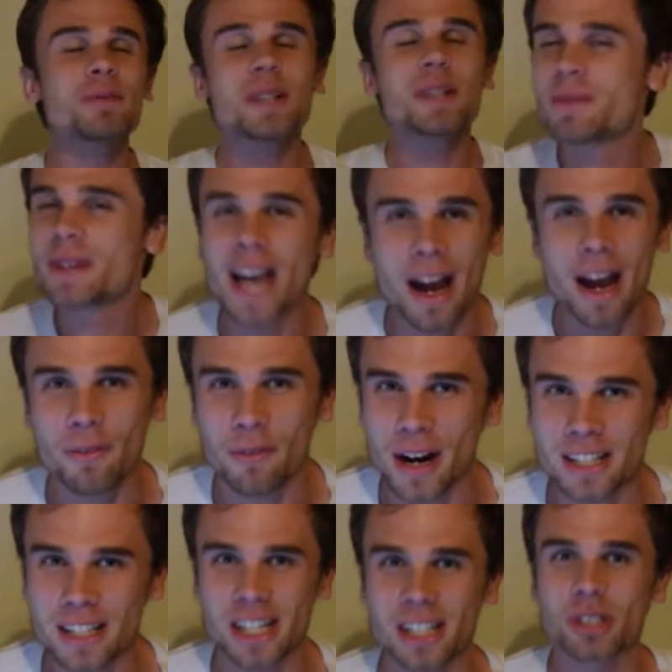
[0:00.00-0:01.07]
we got our
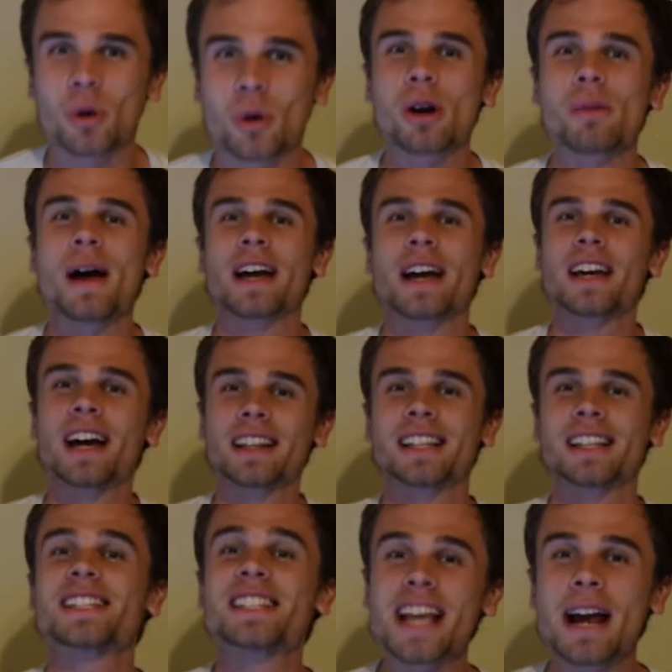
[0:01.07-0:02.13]
franchise quarterback. You got the
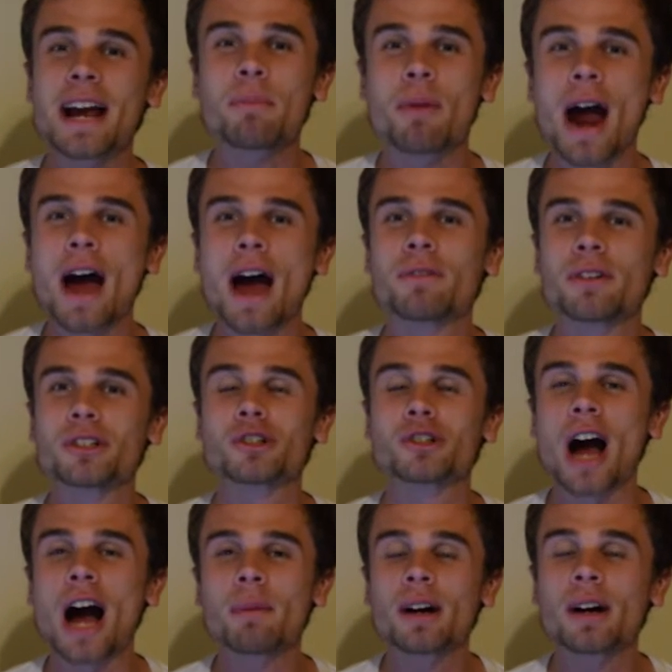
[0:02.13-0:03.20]
Sam Bradford
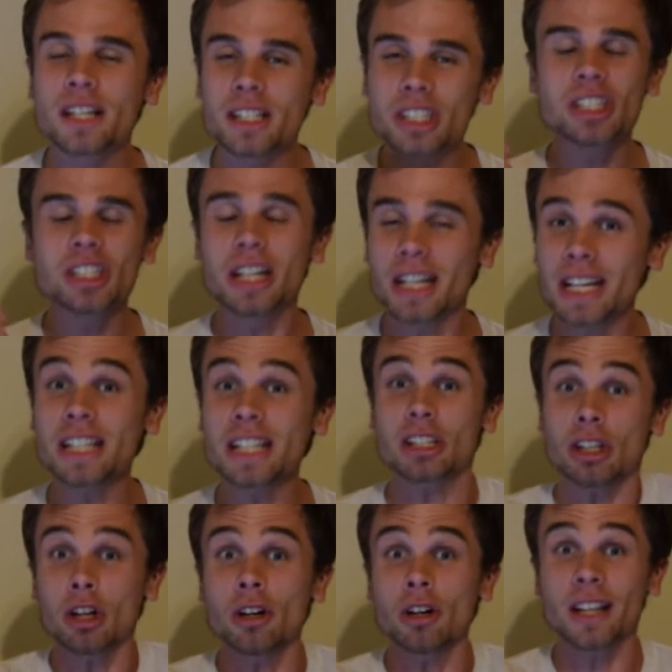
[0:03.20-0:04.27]
drama. It's
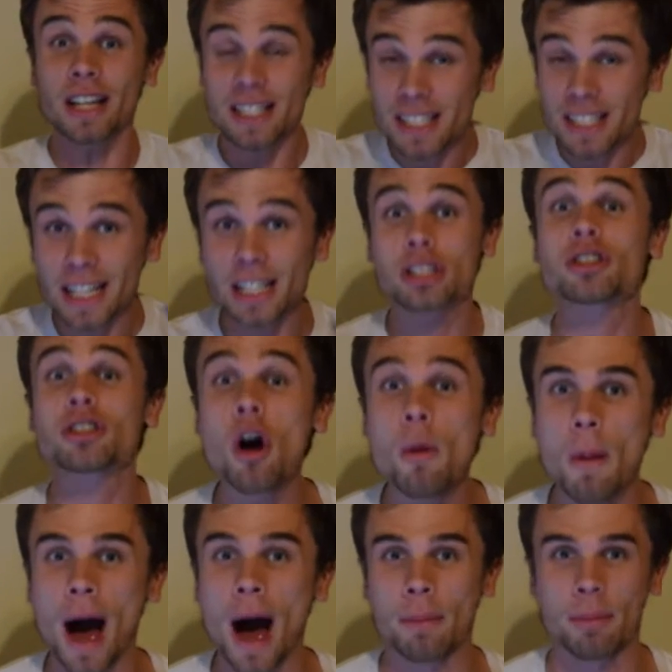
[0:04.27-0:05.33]
literally, it's like a soap
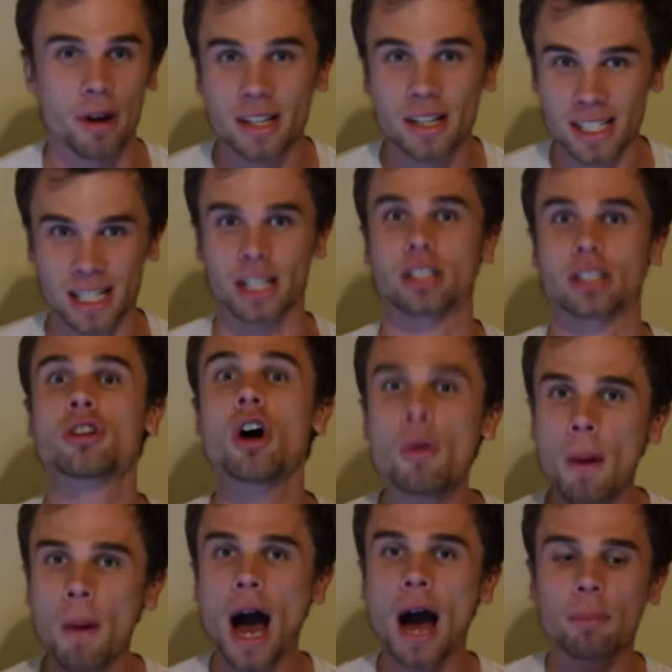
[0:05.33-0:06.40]
opera. It's like a soap
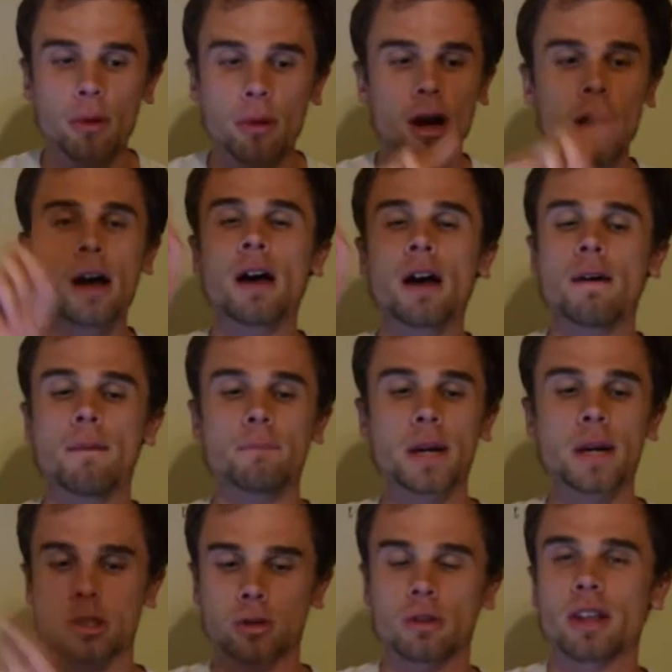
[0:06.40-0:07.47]
opera
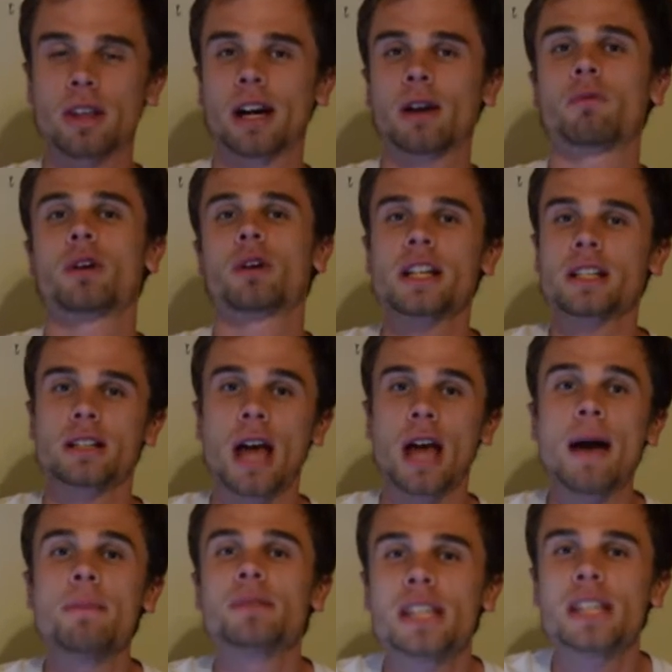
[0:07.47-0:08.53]
mixed with like a
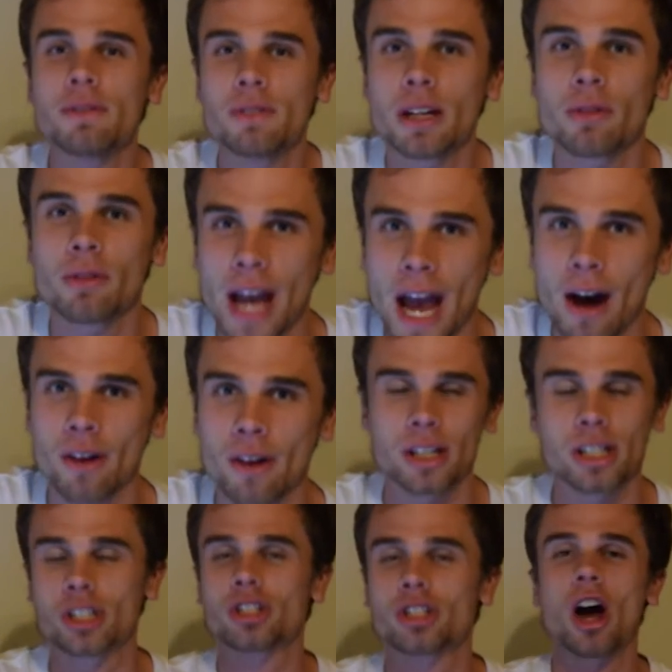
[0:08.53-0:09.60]
MTV reality
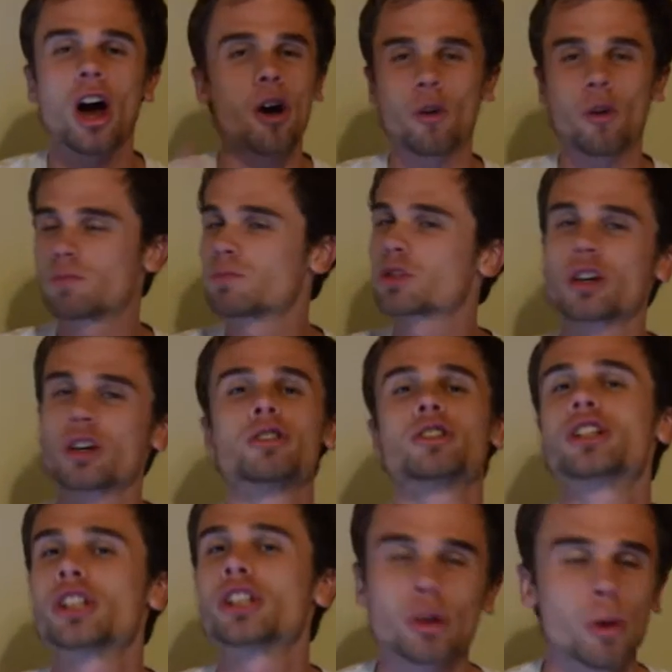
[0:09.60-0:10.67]
show,
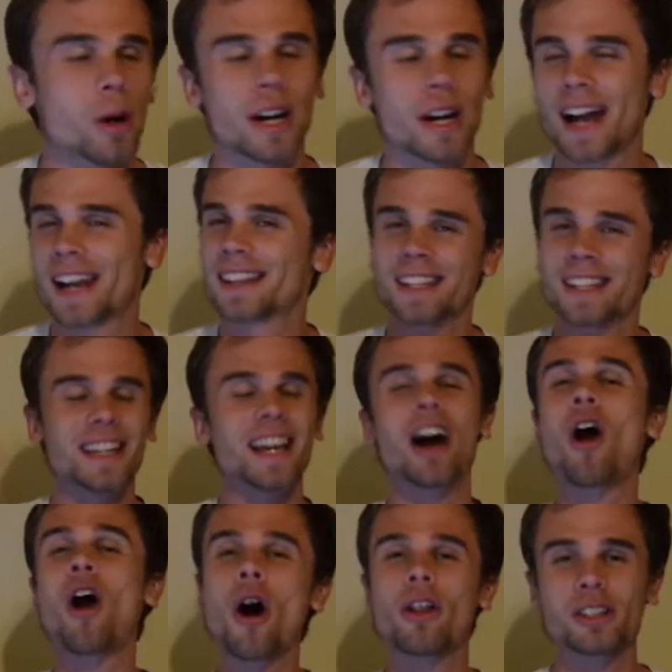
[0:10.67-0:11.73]
Jersey Shore kind of thing. You got
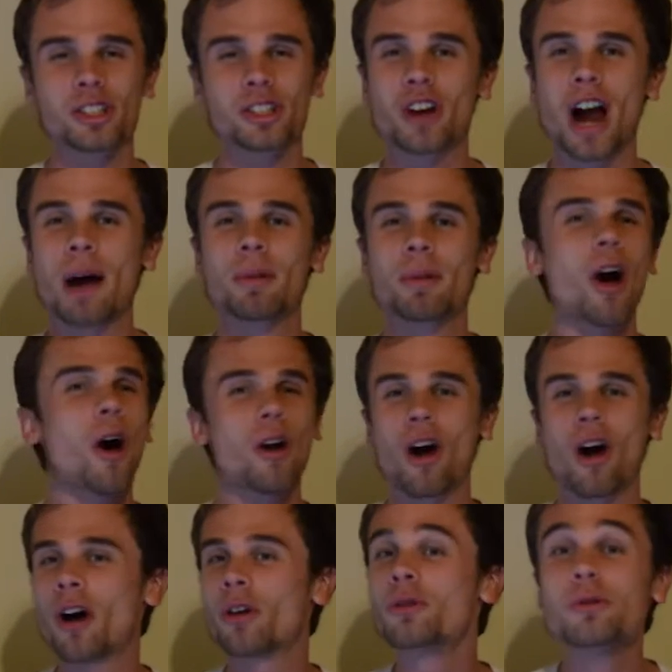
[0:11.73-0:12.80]
all this drama going
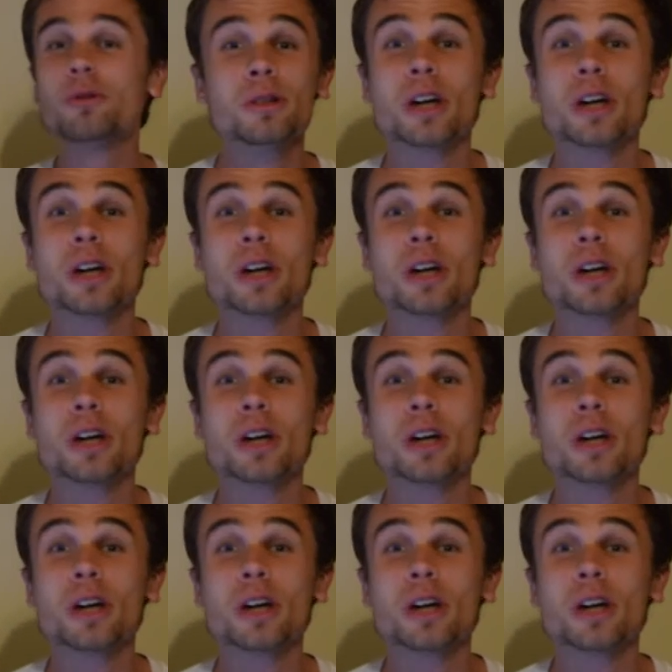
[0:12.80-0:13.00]
on.